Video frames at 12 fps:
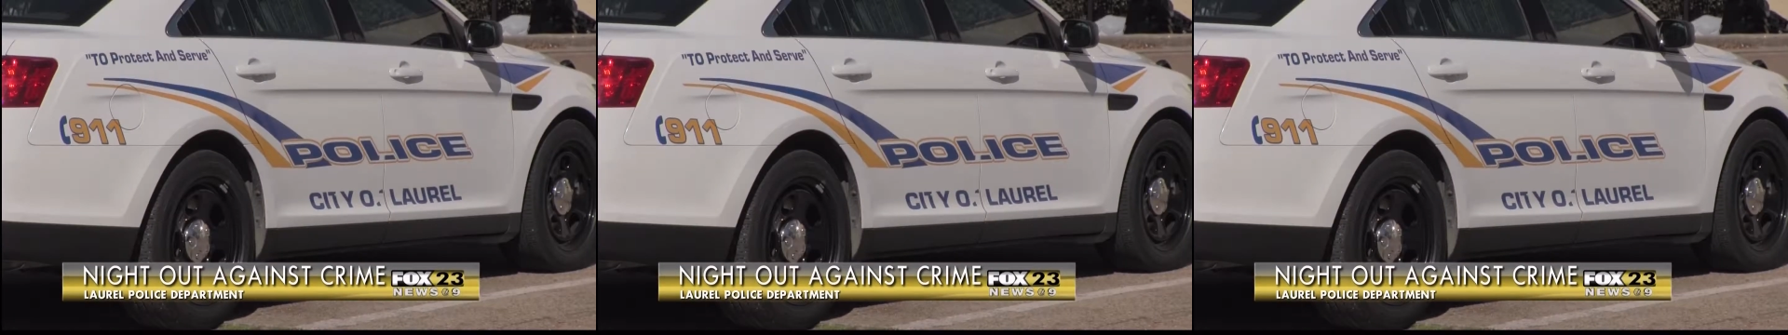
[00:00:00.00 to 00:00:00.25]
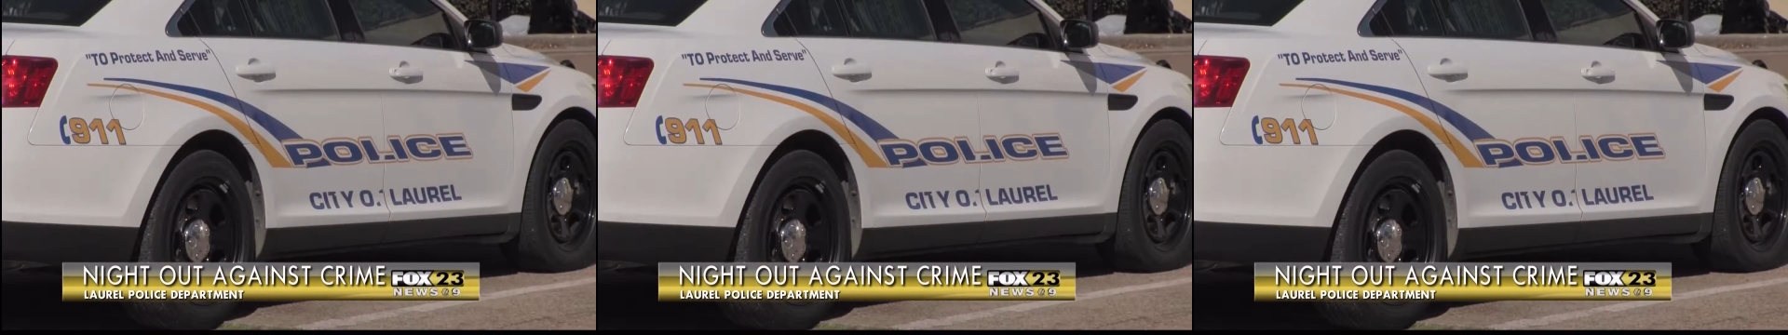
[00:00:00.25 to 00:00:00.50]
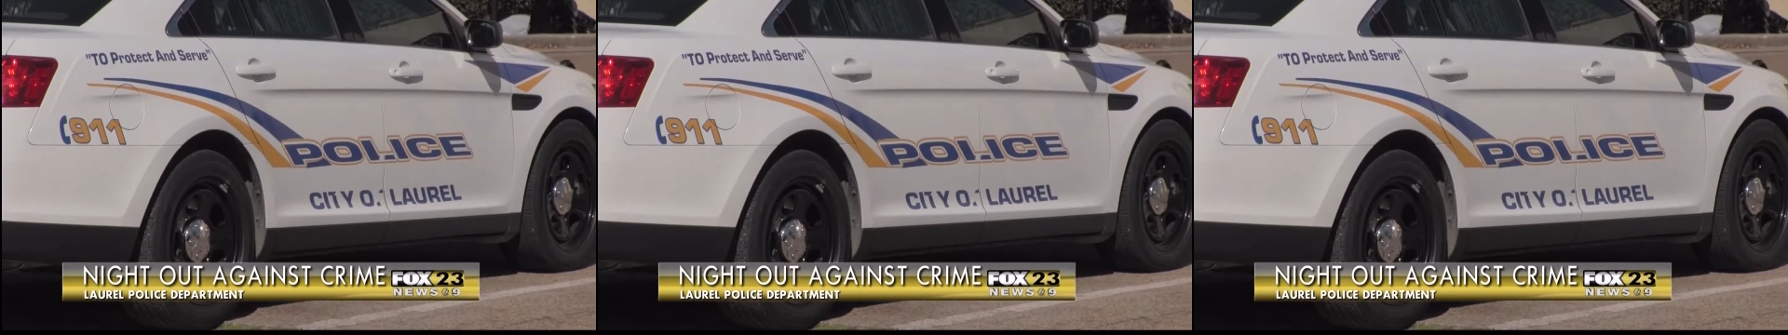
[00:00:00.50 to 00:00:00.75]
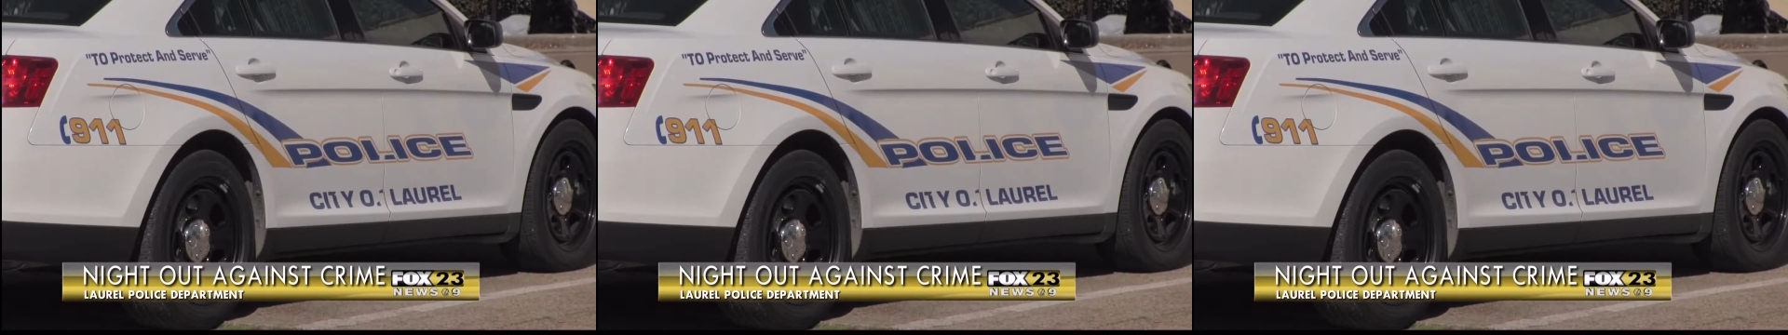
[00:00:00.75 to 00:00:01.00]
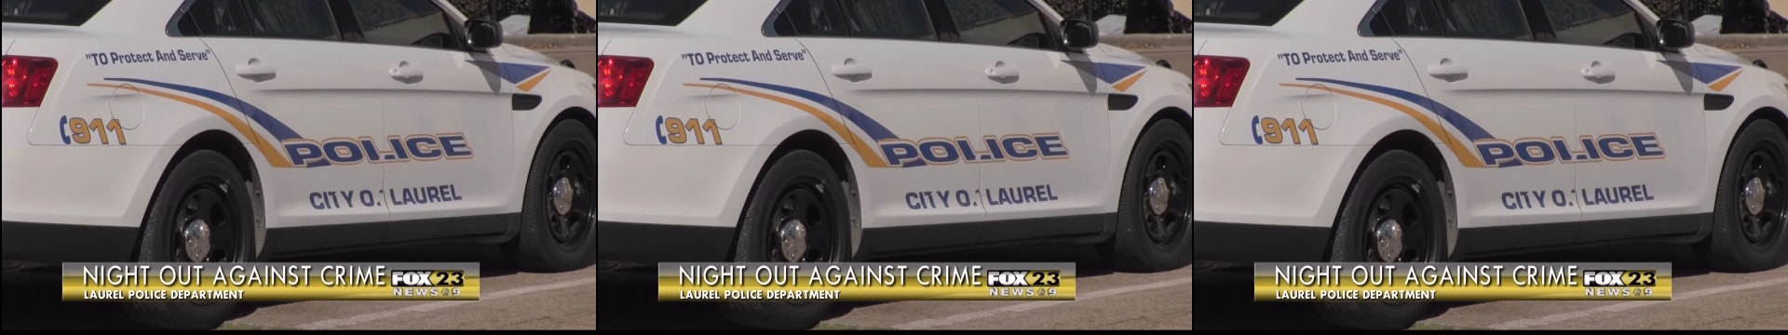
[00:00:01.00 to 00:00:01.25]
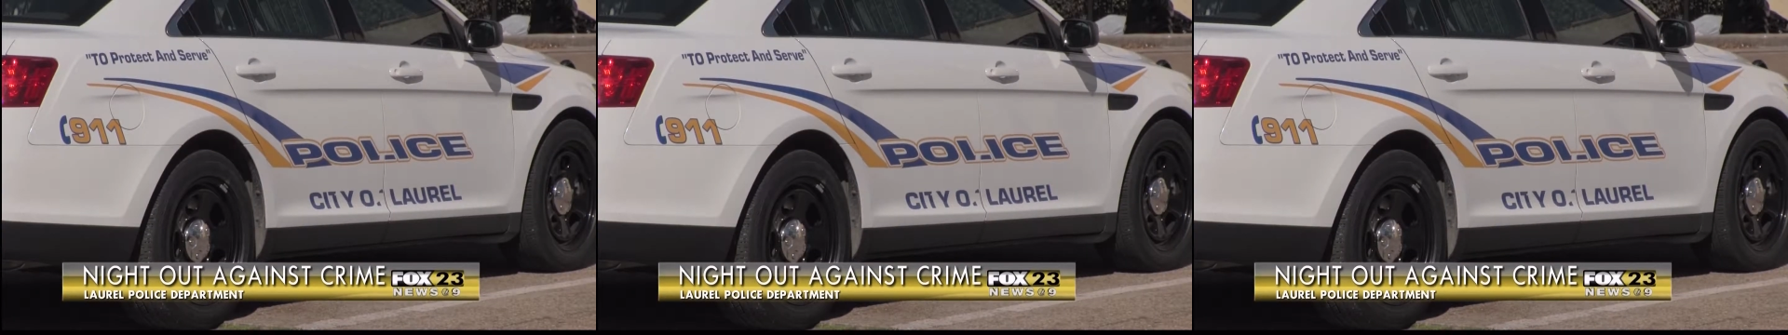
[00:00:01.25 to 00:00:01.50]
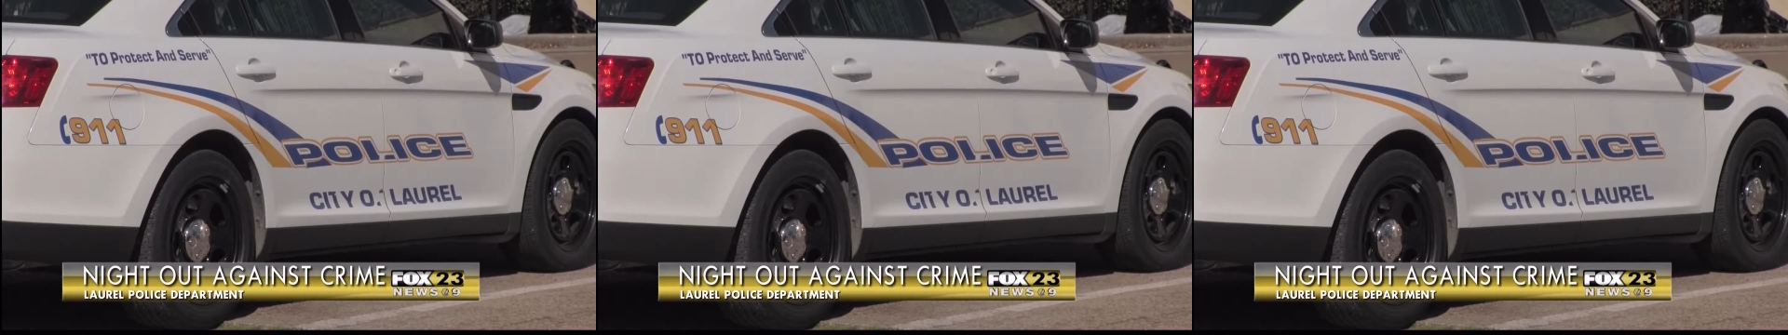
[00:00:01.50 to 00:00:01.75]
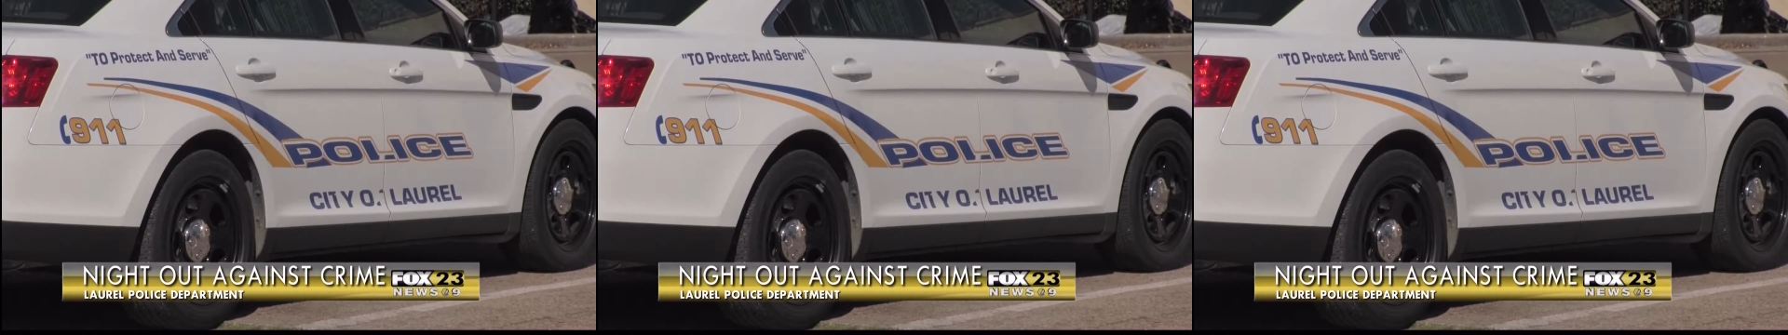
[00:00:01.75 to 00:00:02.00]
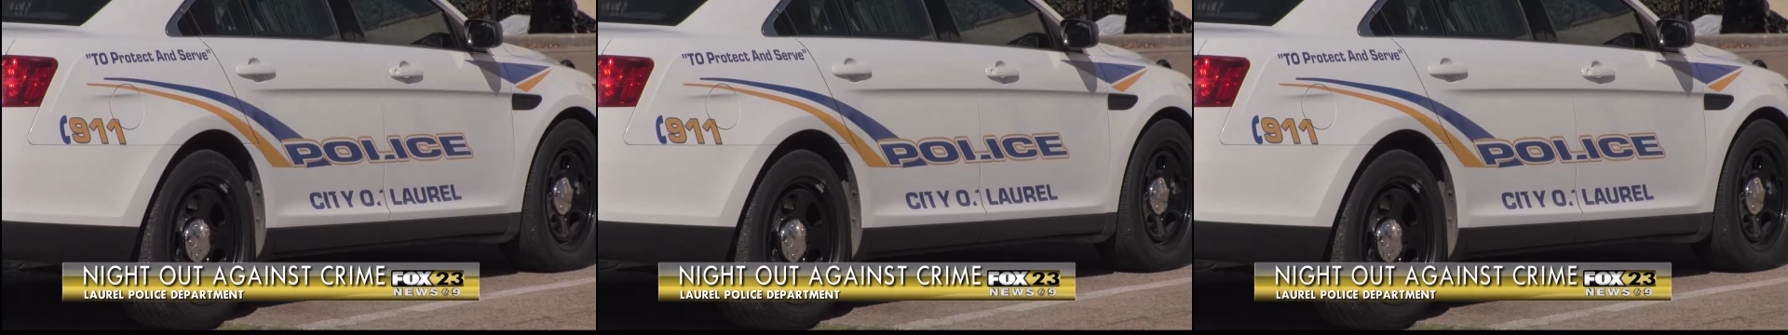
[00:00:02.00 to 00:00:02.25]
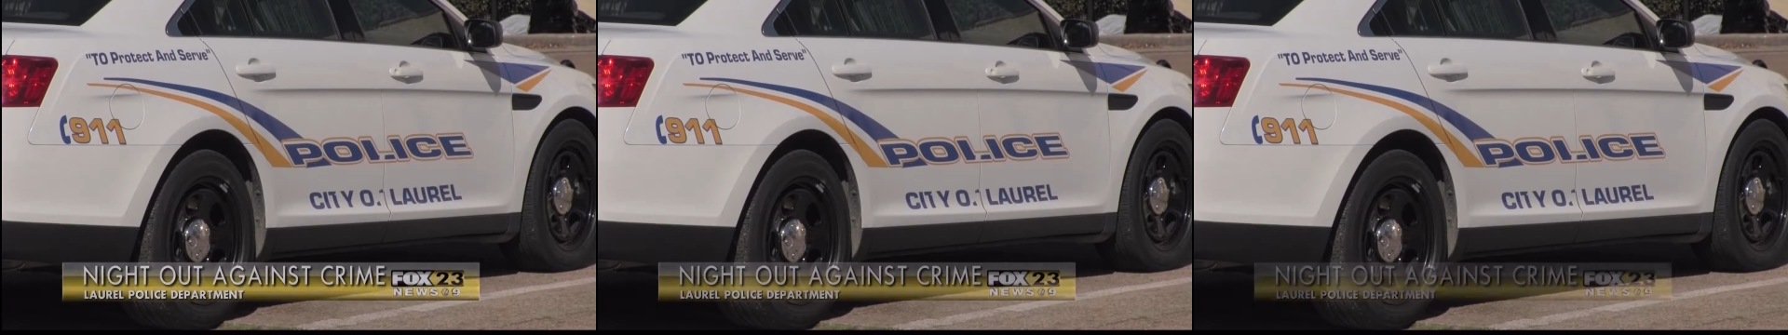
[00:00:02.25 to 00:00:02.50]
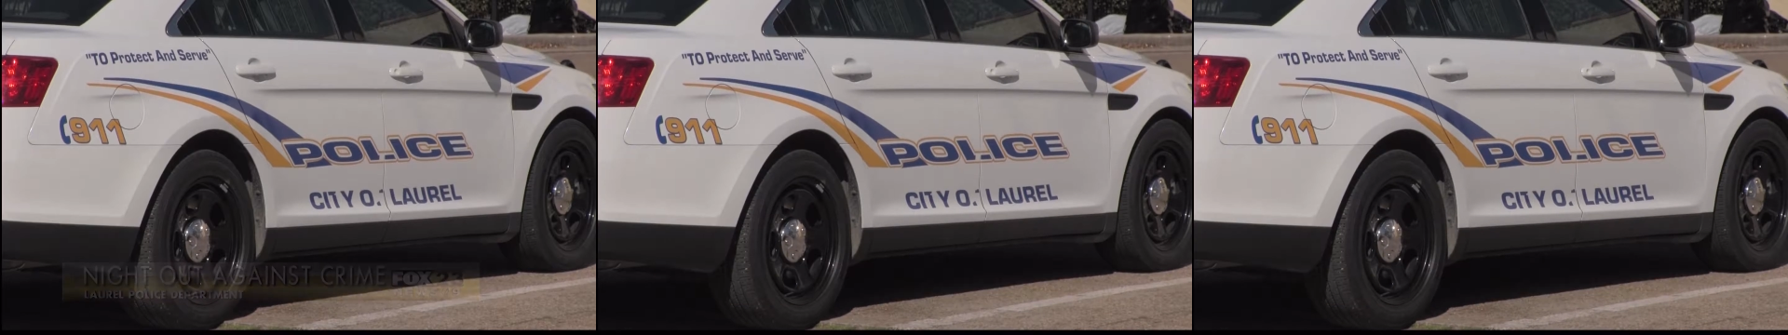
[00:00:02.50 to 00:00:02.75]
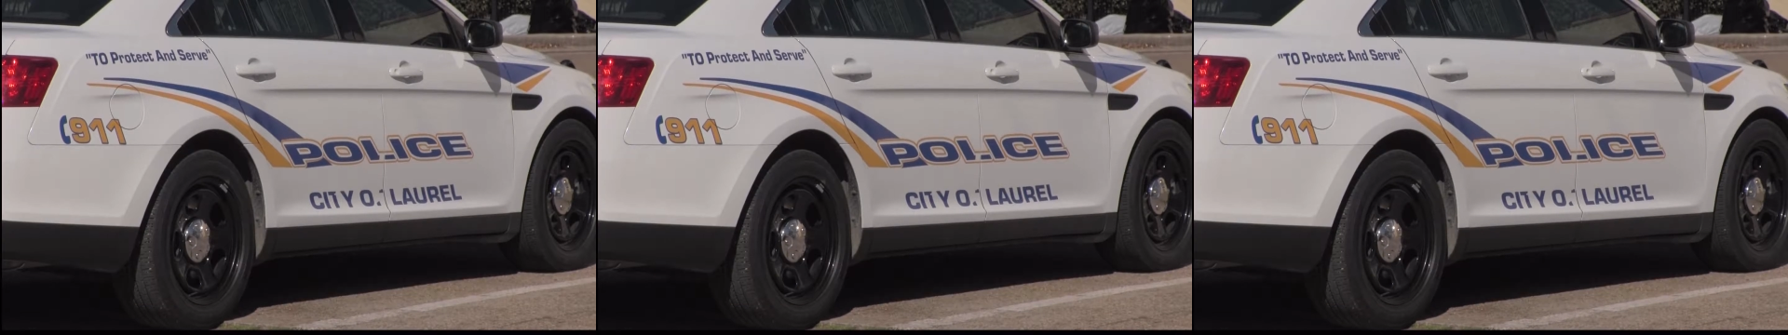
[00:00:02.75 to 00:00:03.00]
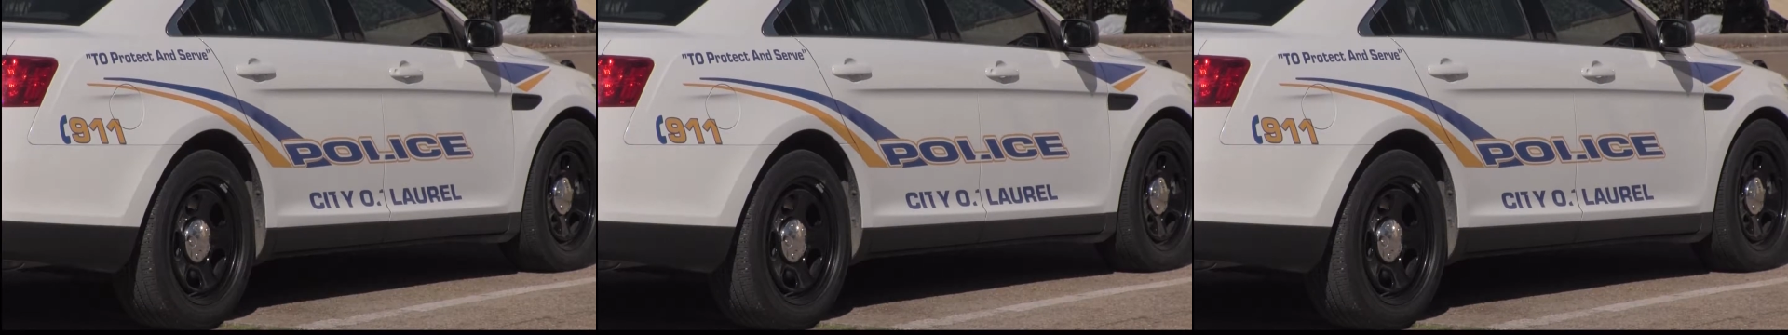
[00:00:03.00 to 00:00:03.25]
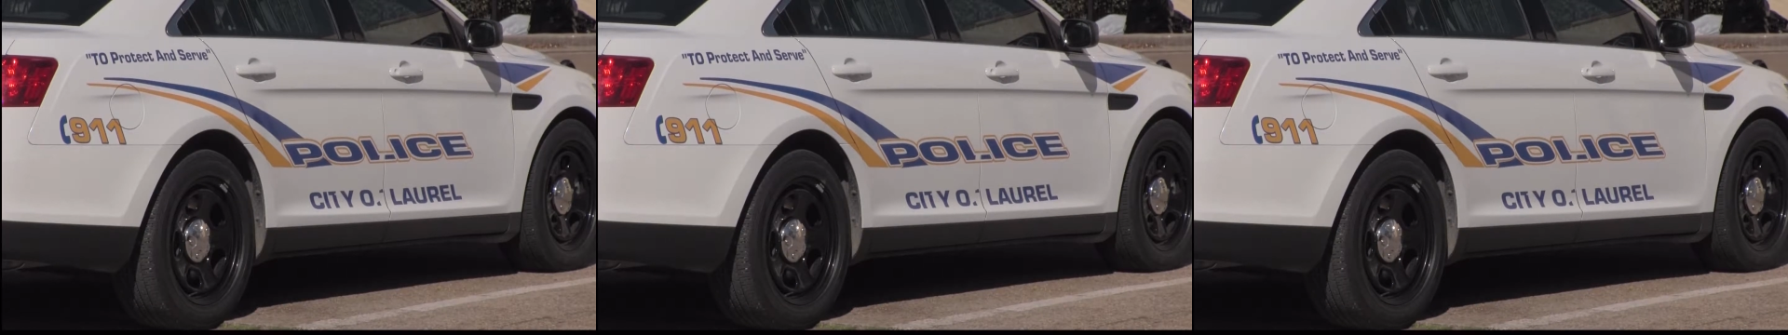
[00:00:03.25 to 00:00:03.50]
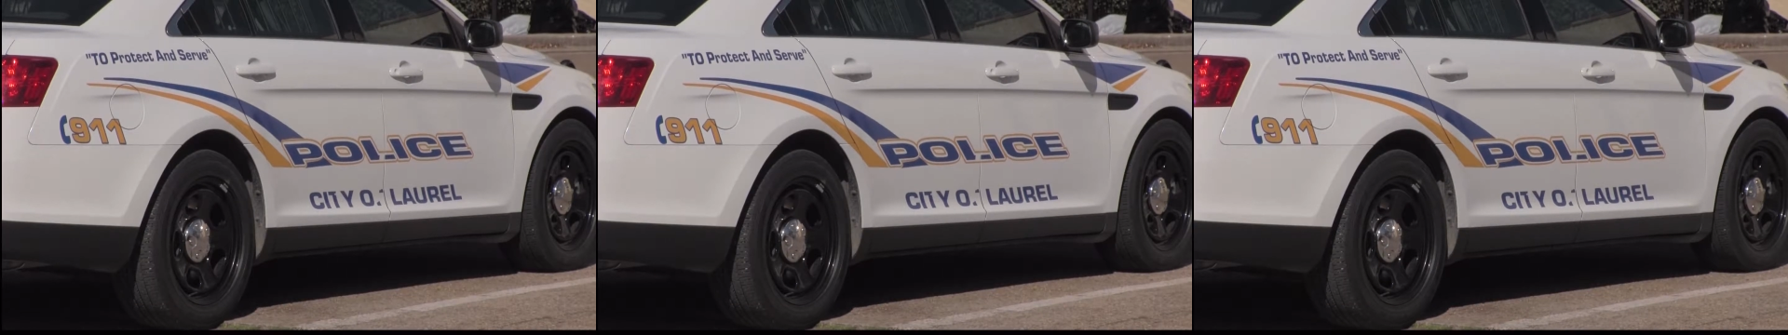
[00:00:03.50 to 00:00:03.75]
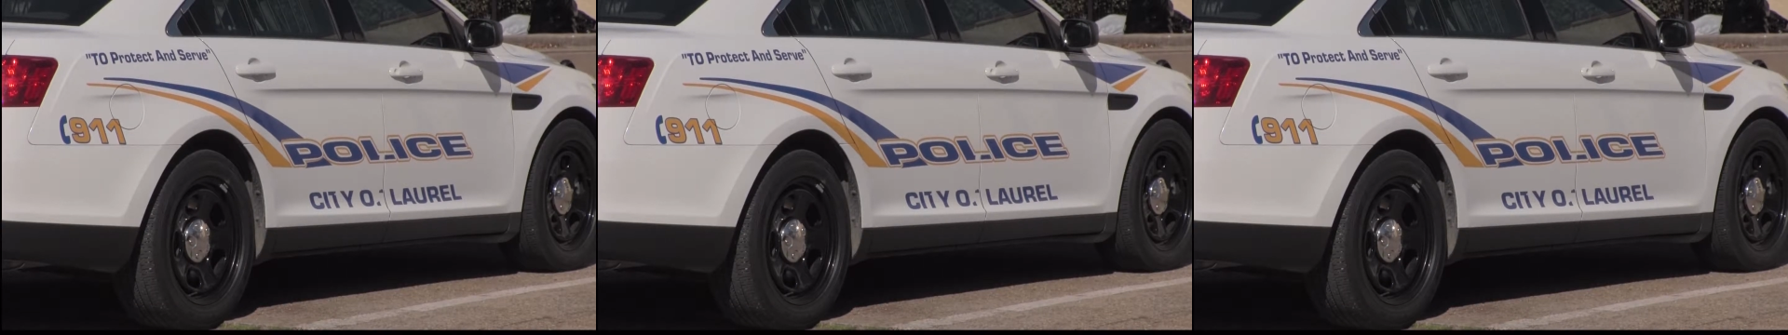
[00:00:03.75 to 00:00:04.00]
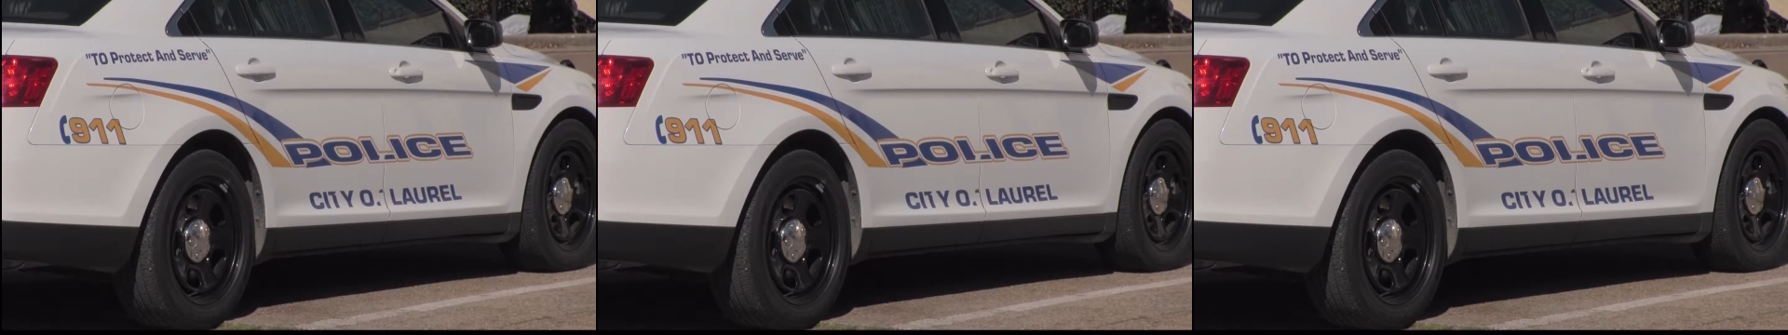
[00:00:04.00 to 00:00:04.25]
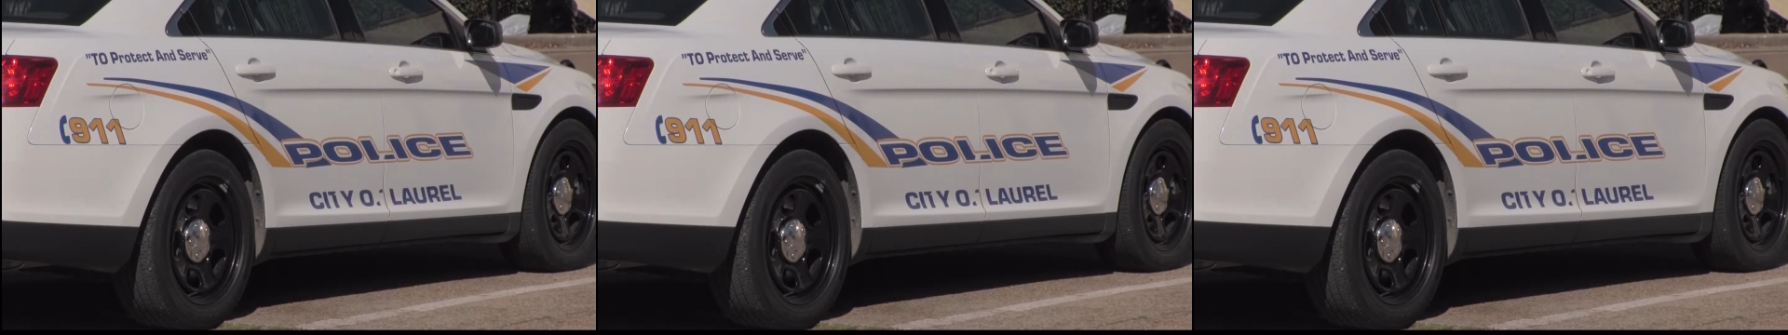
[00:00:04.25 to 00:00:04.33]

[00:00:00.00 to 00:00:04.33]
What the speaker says: Nobody's mouth can be seen.